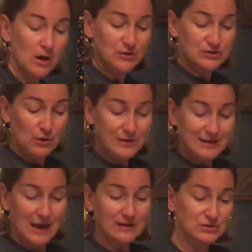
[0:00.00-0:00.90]
So
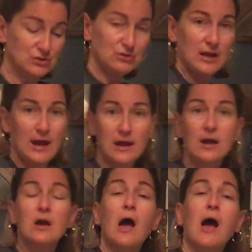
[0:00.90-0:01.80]
yesterday,
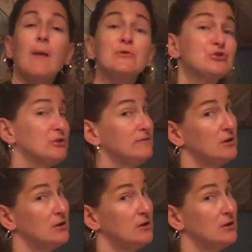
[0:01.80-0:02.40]
you should have